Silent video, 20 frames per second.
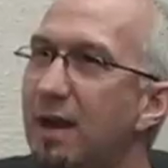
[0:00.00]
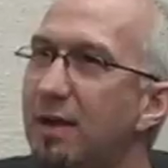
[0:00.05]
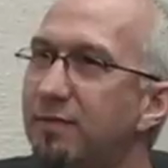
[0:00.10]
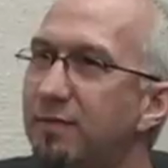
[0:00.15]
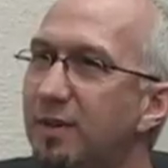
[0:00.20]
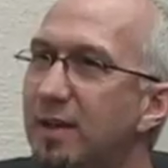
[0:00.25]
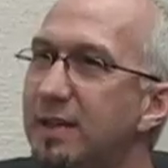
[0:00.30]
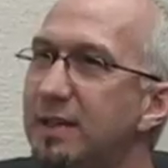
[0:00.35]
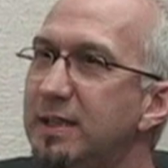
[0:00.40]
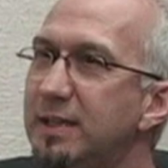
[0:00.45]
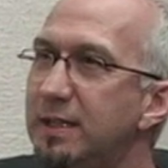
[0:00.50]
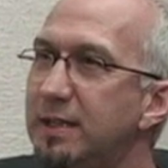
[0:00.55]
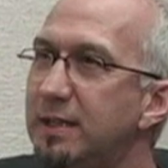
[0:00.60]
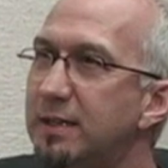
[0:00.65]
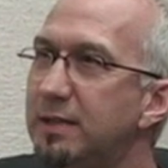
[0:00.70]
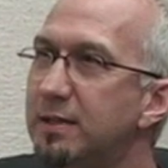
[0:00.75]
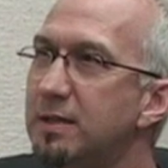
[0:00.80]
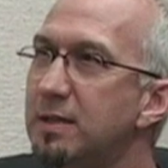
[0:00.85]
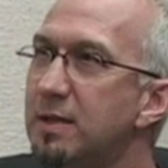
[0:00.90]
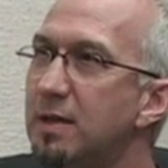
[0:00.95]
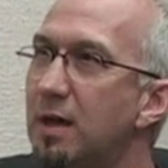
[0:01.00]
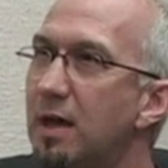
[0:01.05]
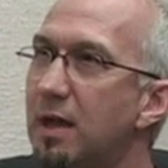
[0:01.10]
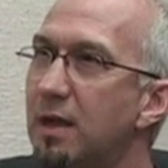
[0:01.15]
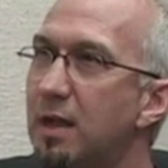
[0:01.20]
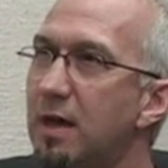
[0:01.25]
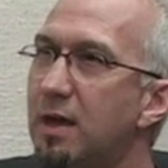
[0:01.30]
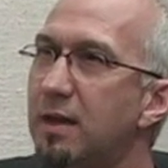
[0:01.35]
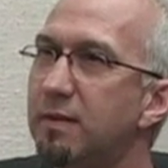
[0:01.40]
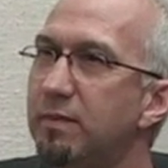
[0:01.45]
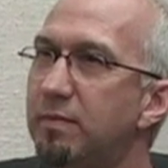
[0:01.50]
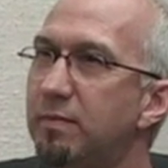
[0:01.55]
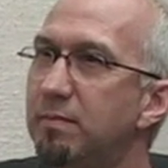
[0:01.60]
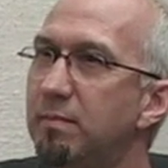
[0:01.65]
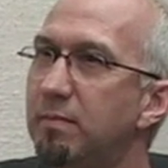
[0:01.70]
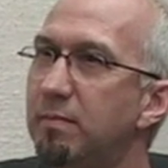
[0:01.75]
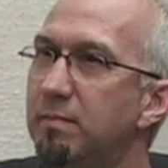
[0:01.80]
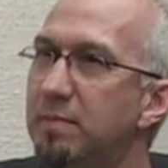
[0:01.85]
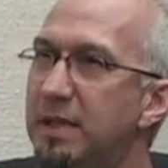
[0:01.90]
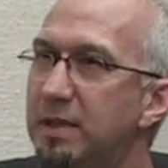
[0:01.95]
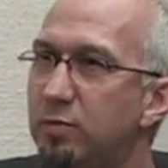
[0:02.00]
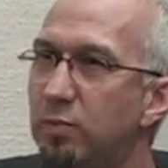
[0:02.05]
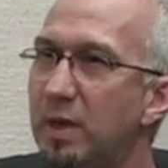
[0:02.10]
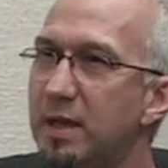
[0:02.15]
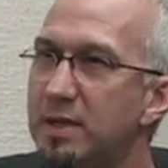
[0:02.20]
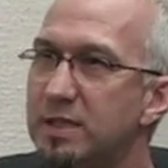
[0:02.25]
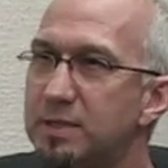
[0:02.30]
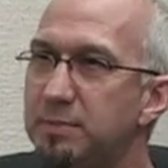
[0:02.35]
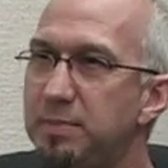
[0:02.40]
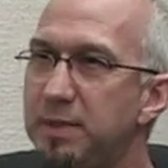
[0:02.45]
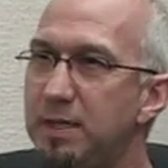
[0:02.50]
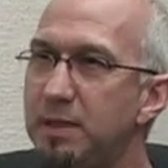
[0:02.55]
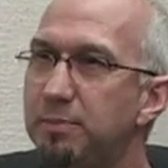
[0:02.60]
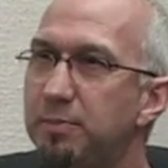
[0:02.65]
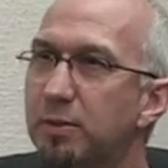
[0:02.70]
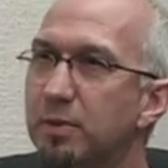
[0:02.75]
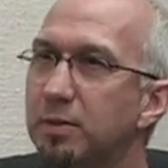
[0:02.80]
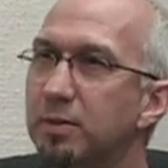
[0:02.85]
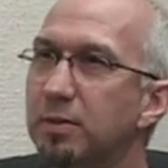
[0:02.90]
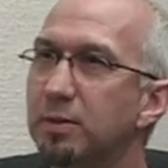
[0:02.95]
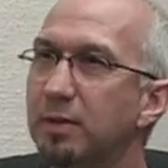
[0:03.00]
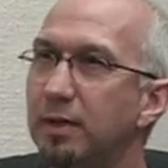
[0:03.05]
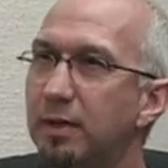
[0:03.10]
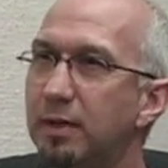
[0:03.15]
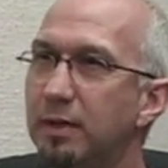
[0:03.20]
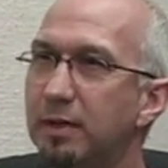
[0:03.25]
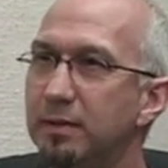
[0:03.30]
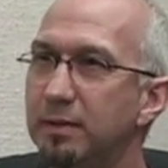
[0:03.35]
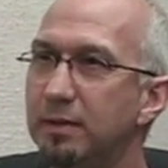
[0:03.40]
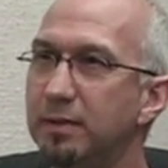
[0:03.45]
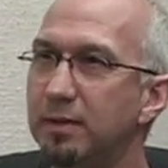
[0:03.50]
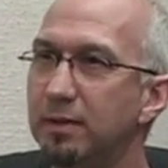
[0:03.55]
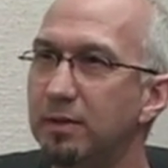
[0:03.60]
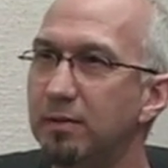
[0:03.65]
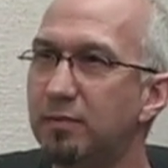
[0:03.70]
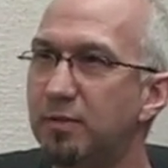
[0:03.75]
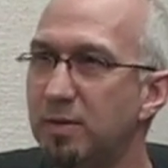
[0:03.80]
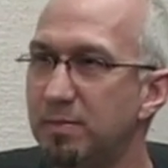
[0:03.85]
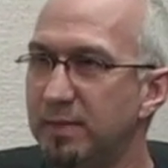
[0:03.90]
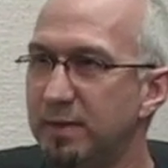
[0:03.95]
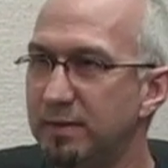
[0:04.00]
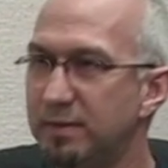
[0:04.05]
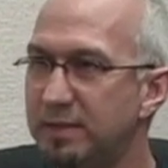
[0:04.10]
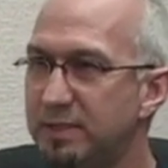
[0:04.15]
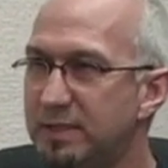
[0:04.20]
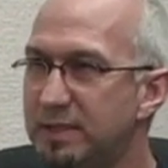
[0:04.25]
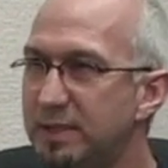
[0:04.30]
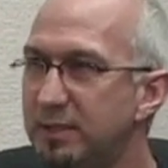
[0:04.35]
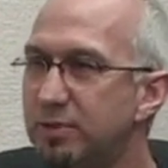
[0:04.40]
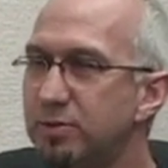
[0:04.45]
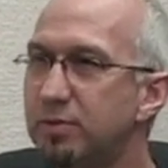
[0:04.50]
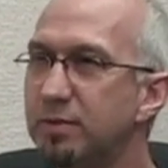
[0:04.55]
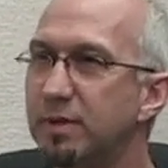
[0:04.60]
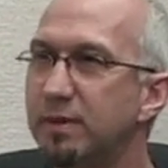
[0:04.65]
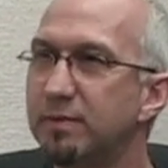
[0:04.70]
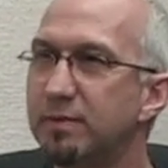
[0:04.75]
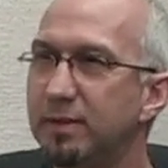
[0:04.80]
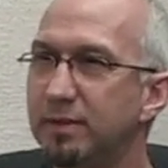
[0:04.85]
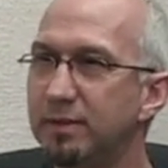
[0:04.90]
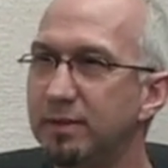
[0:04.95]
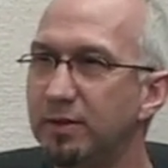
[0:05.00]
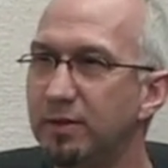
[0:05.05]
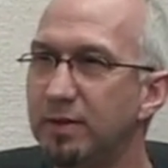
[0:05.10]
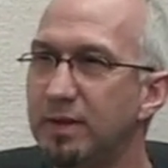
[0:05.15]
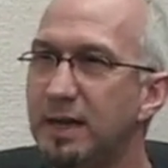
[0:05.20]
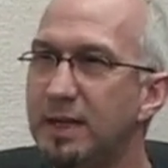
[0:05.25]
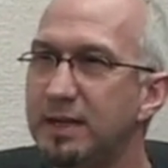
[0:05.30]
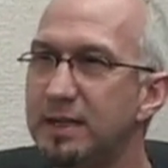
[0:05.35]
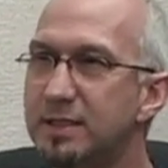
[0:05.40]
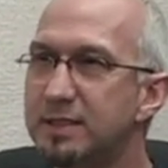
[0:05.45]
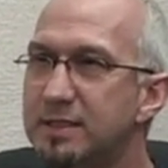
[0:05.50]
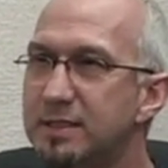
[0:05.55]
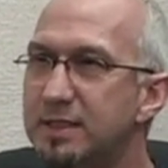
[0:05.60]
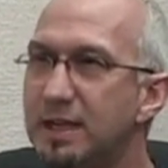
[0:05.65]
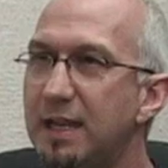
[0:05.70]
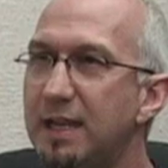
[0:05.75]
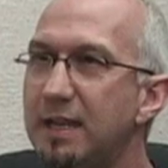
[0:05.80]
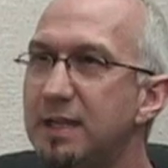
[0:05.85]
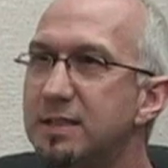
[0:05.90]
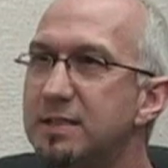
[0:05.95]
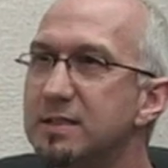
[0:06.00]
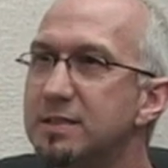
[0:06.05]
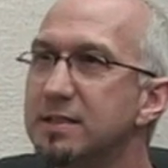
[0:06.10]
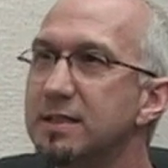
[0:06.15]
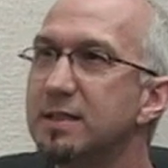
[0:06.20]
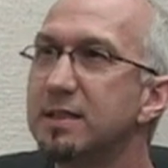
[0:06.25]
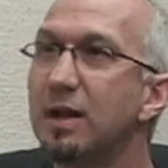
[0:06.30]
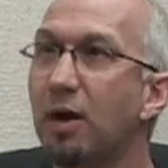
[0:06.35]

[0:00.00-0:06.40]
I find it in a lot of Midwest people, uh, you know, from the center of the United States,